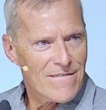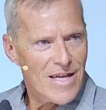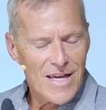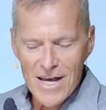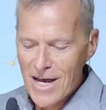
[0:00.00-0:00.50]

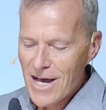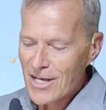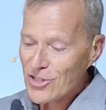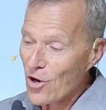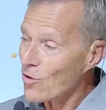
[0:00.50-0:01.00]
Uh,
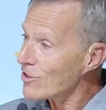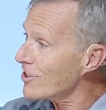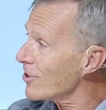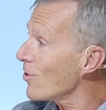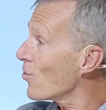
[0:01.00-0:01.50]
so,
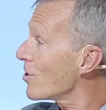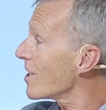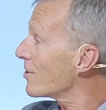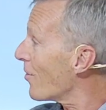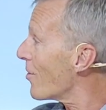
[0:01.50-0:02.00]
still a word
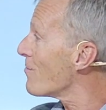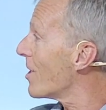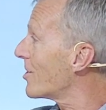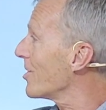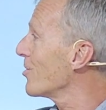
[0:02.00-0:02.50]
that's very
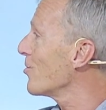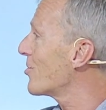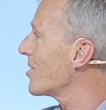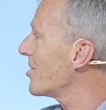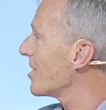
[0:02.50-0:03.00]
much in
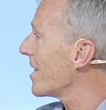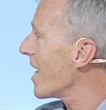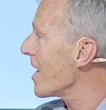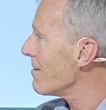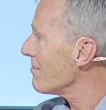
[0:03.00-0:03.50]
usage
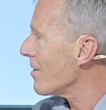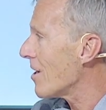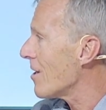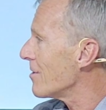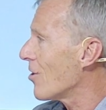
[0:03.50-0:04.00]

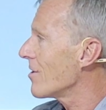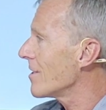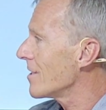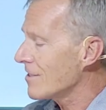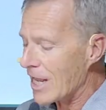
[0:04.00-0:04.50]
today uh, on
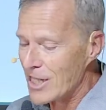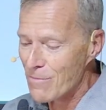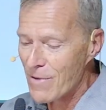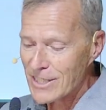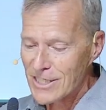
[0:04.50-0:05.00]
a daily
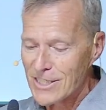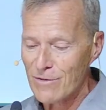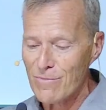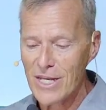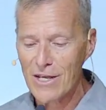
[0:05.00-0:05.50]
basis in
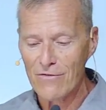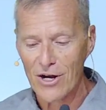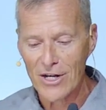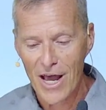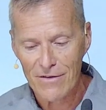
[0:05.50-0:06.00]
many of our
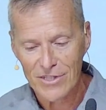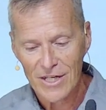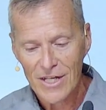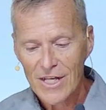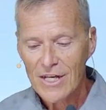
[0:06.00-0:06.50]
lives.
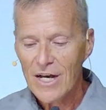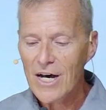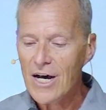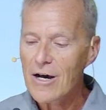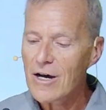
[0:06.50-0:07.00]

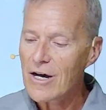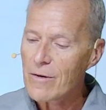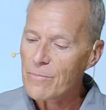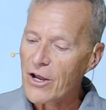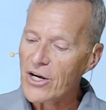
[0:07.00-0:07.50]
Uh,
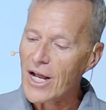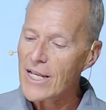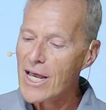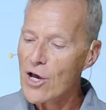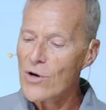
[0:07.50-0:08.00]

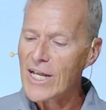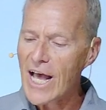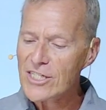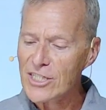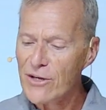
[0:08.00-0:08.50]
parakaleo. It
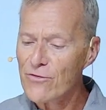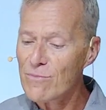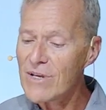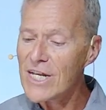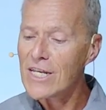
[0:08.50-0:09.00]
has a different meaning,